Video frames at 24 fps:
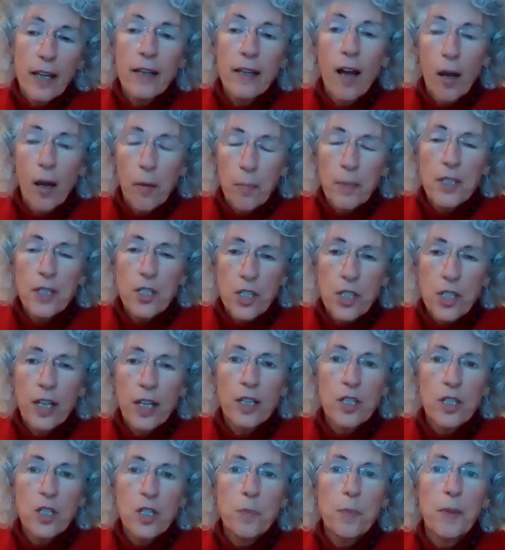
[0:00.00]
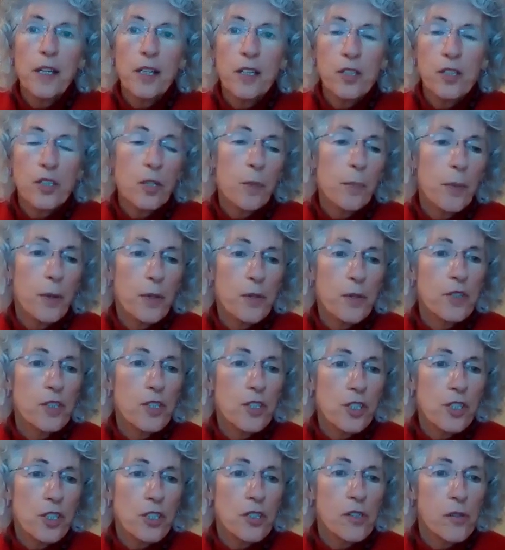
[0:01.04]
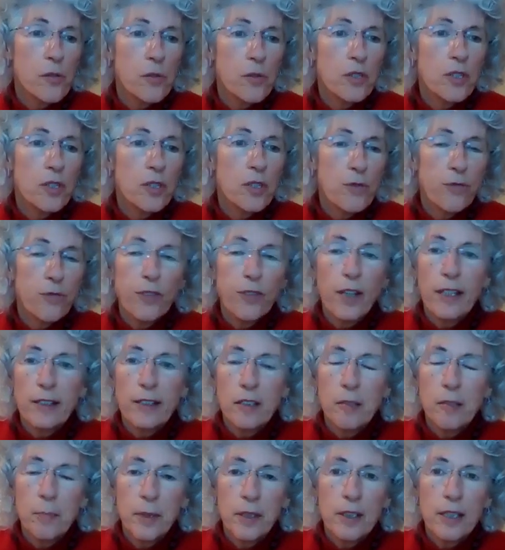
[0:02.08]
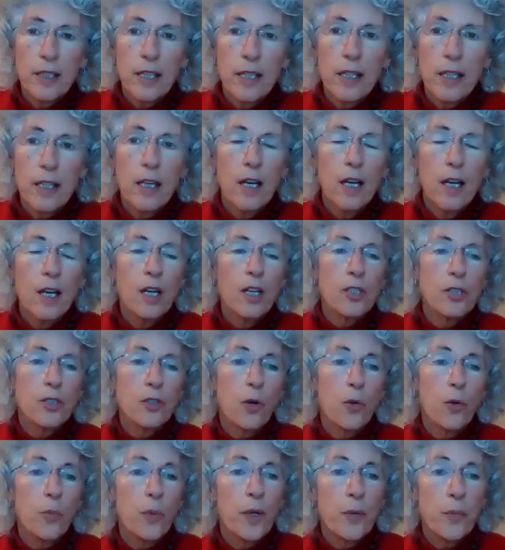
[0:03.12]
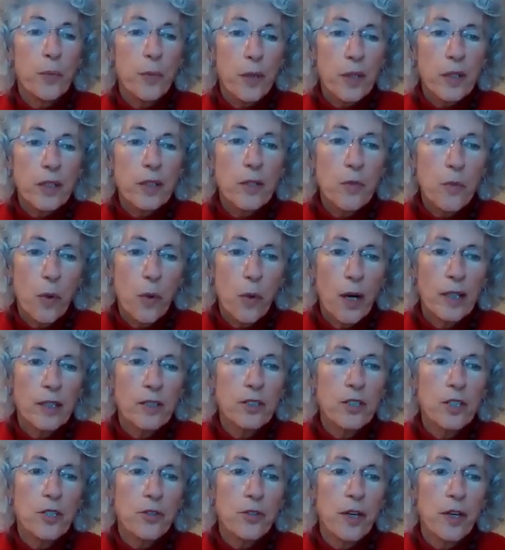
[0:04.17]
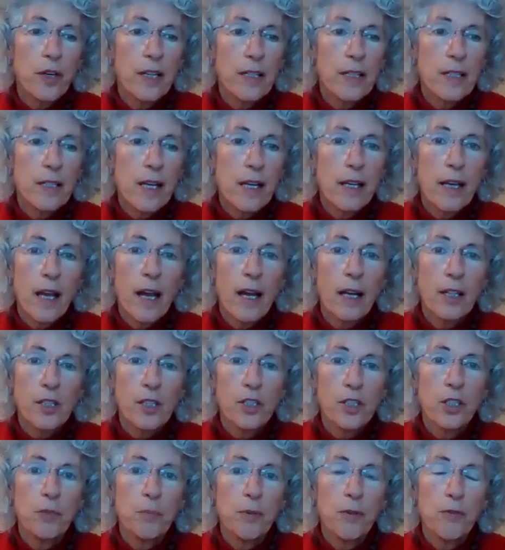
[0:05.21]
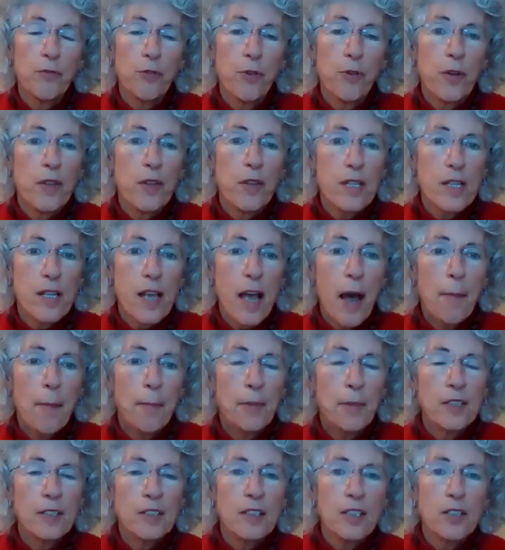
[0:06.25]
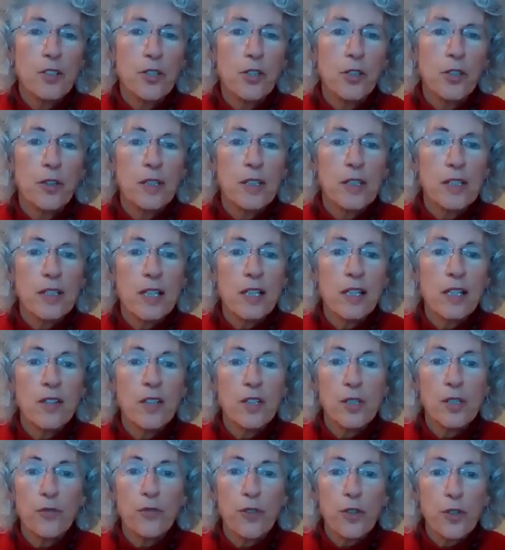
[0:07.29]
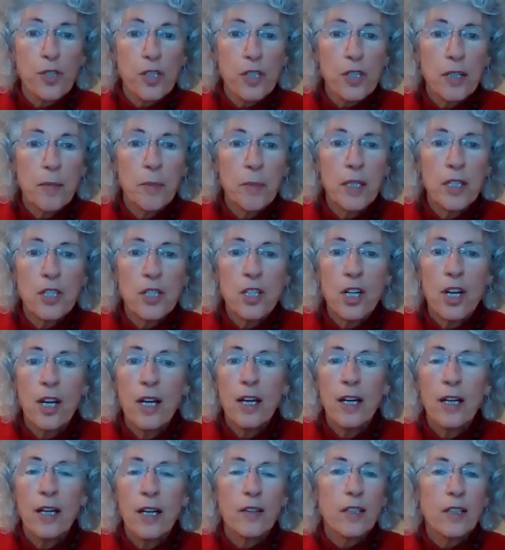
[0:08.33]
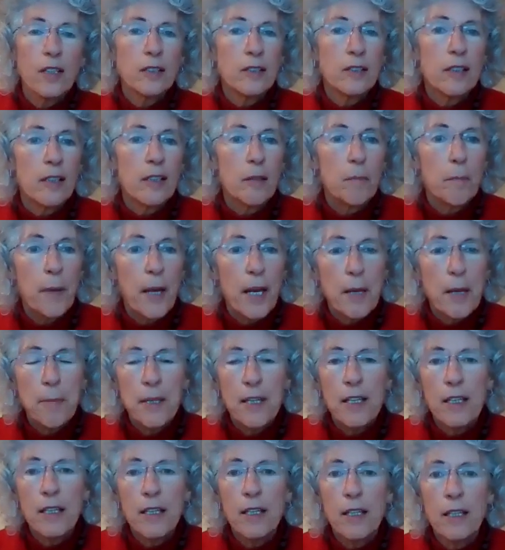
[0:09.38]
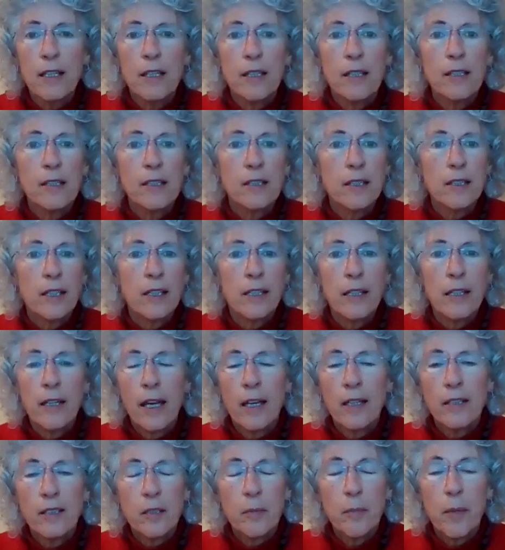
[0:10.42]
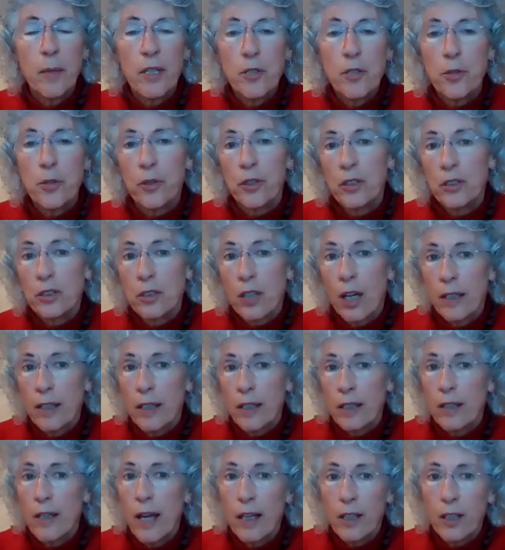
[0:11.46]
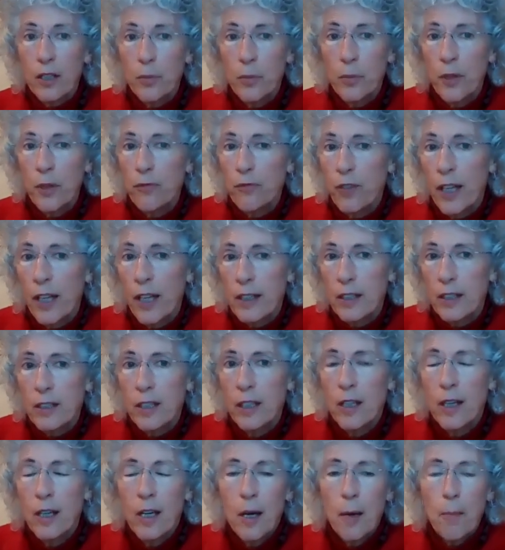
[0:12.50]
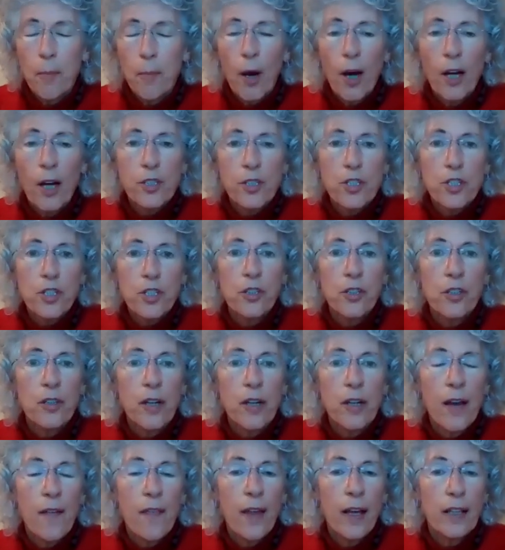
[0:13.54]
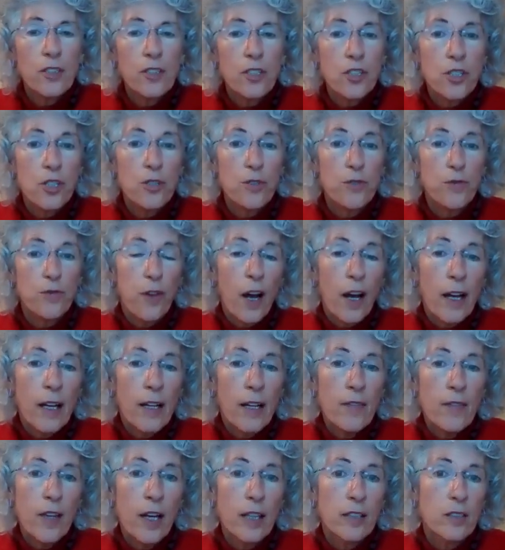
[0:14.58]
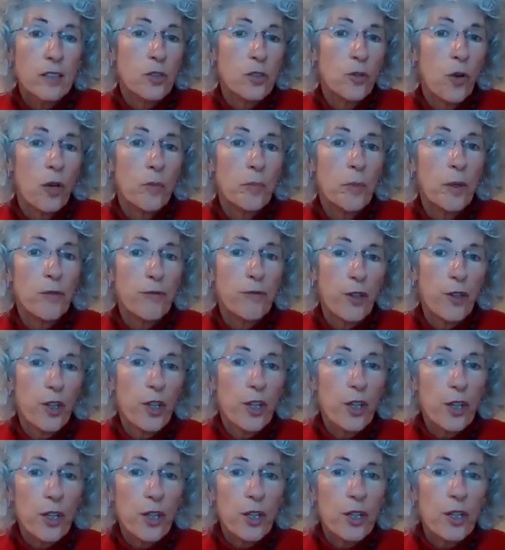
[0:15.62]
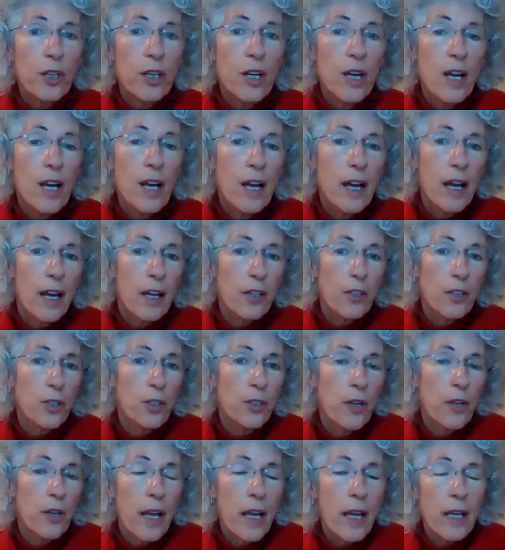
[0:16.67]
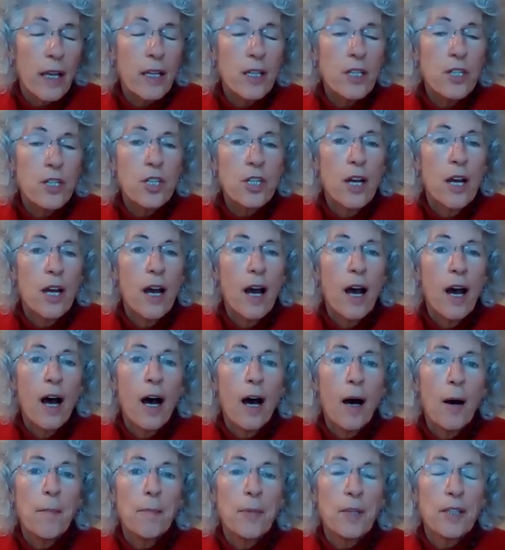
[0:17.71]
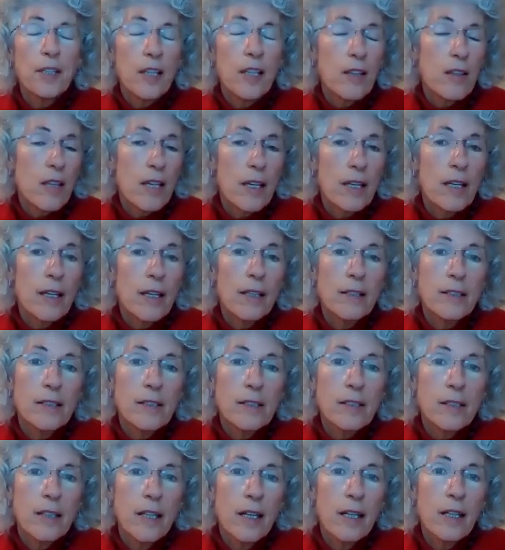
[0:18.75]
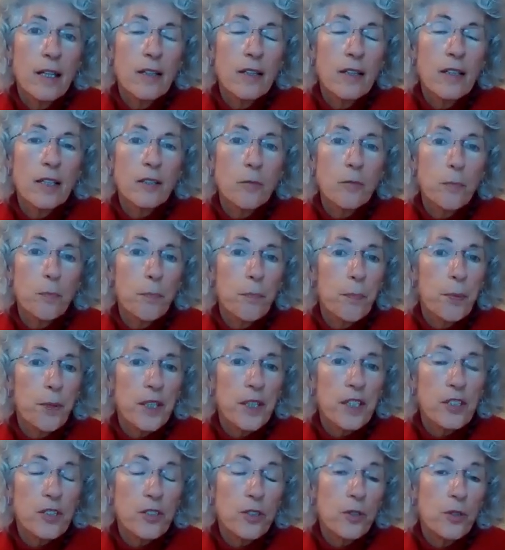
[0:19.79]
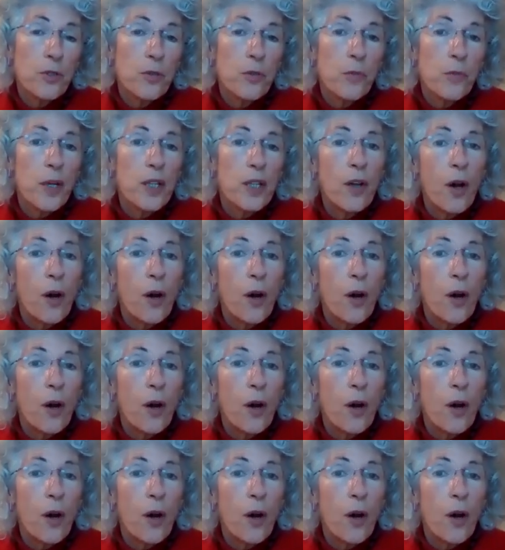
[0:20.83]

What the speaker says: cannot be changed because the person just loses flexibility. So we really want to try and take action before this happens. As you can see in this first image, this little baby is in an asymmetrical tonic neck reflex posture, and that's just fine. That's normal for her at her age. But the thing is that pretty soon